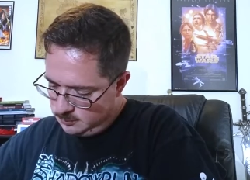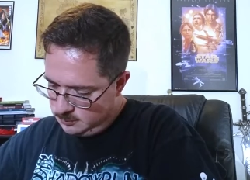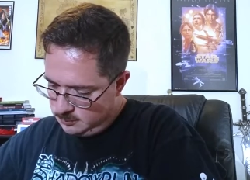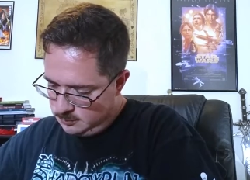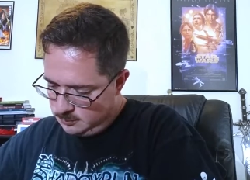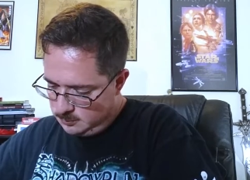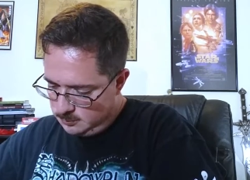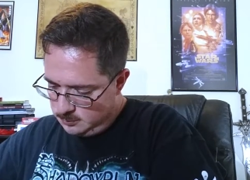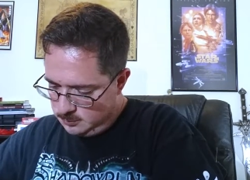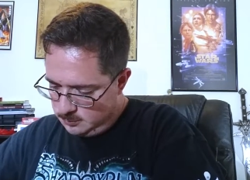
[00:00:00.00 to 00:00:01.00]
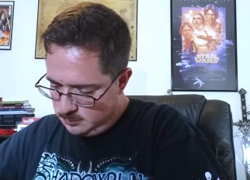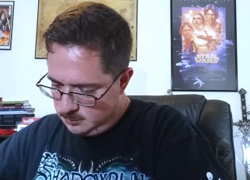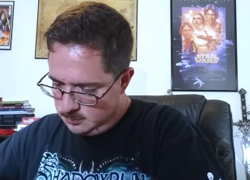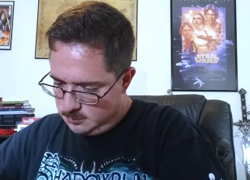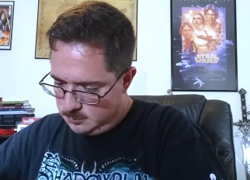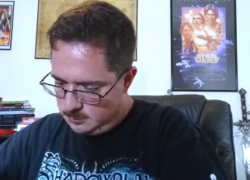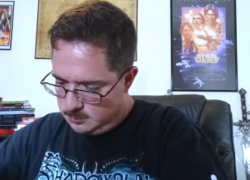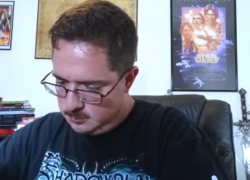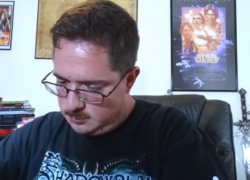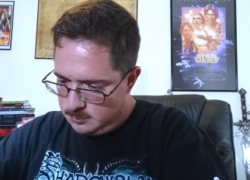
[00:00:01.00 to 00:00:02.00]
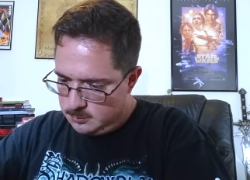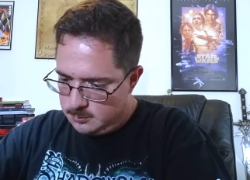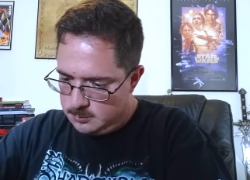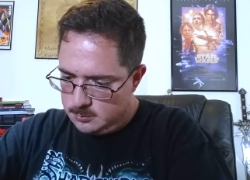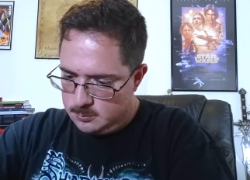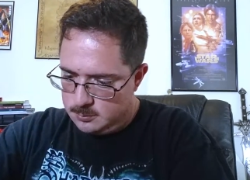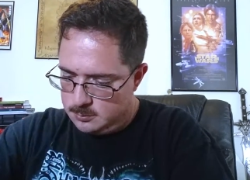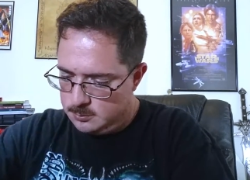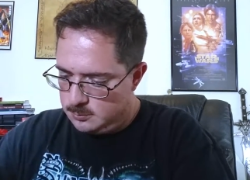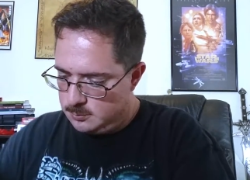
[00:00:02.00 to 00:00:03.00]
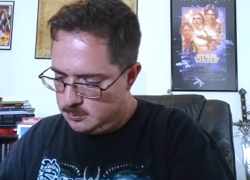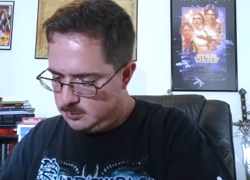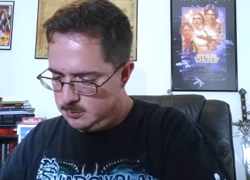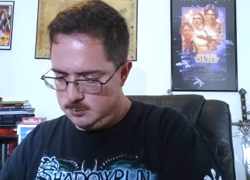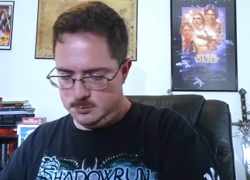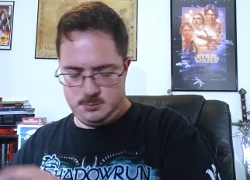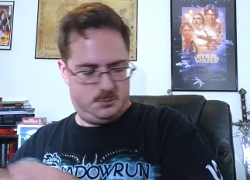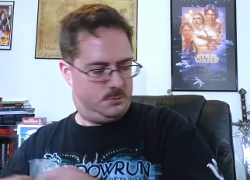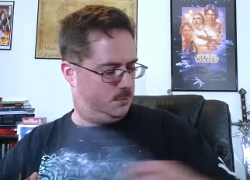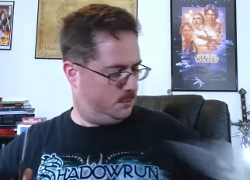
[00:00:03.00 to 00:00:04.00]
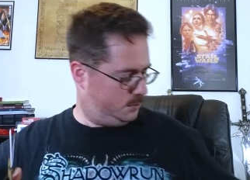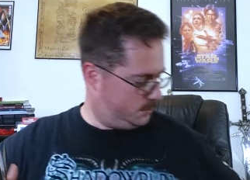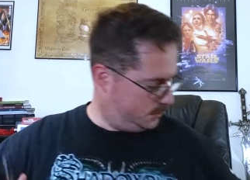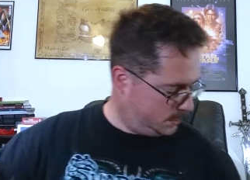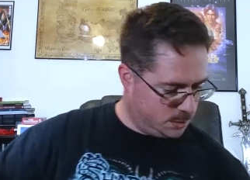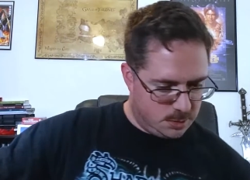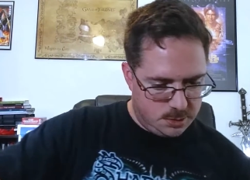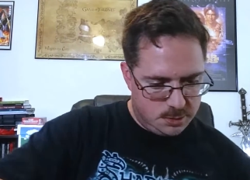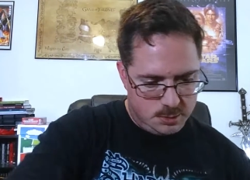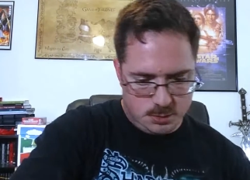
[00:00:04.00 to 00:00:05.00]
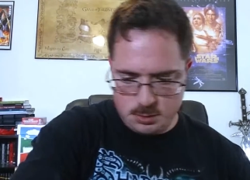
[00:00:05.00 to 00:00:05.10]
No one is speaking in this clip.